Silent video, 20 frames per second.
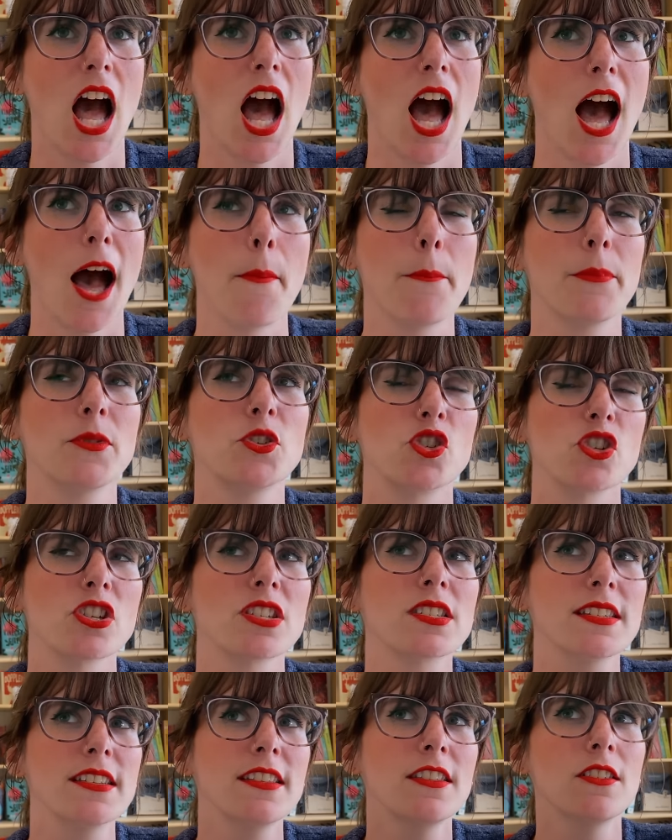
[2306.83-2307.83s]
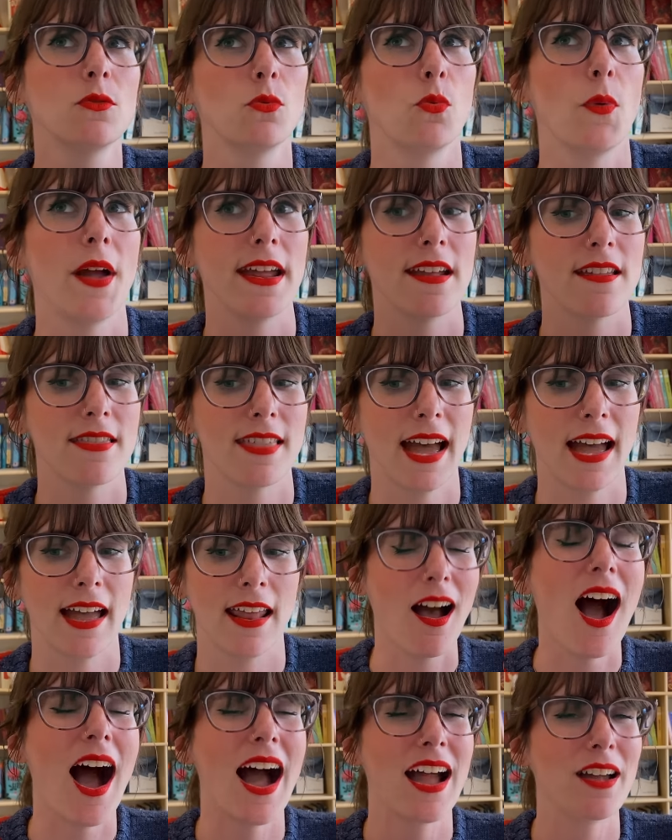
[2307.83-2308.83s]
up just in the way that
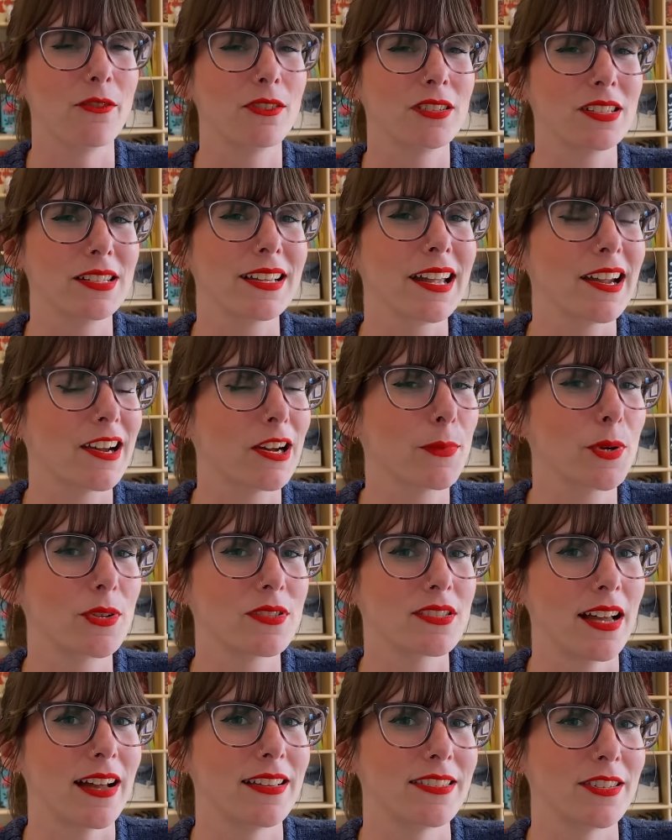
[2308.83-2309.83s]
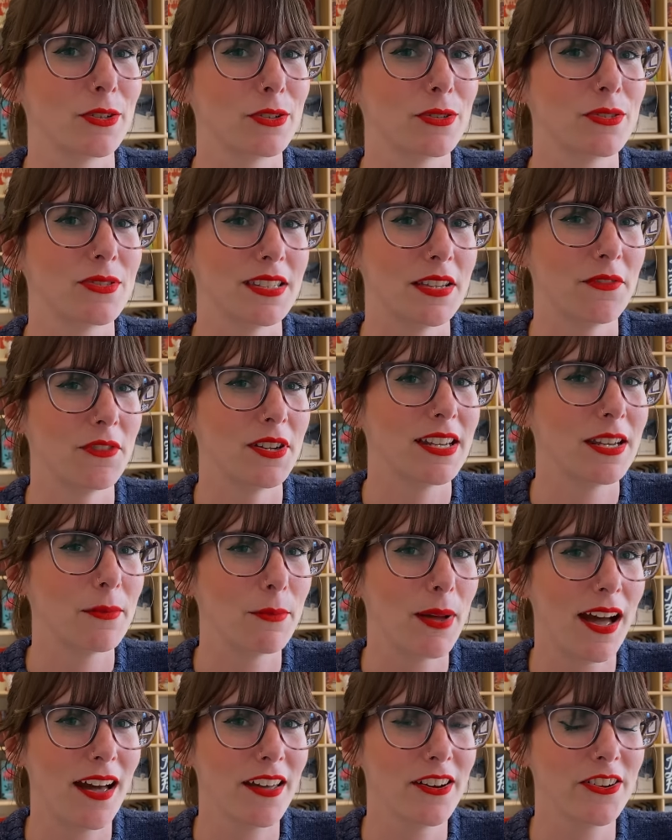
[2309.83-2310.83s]
I really care about size inclusivity in
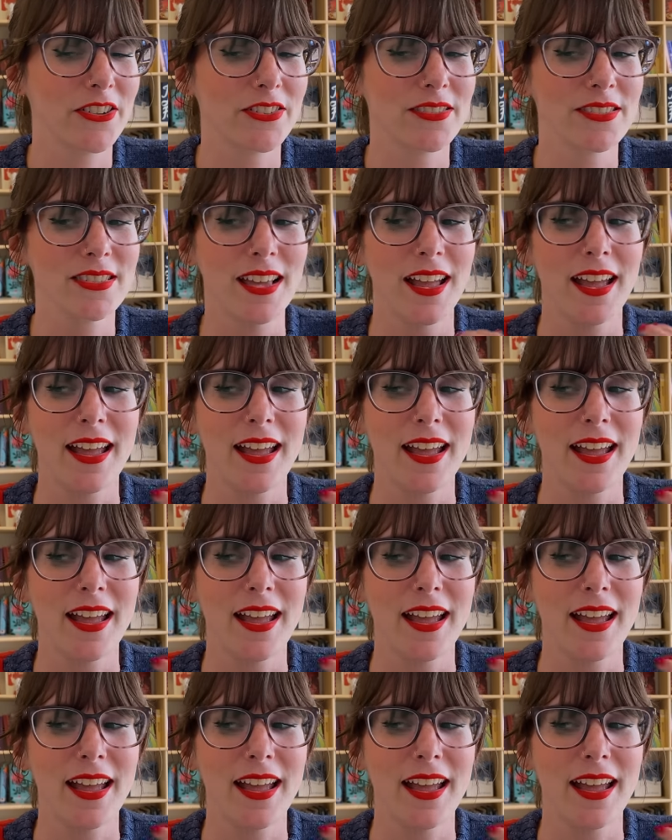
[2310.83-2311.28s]
patterns.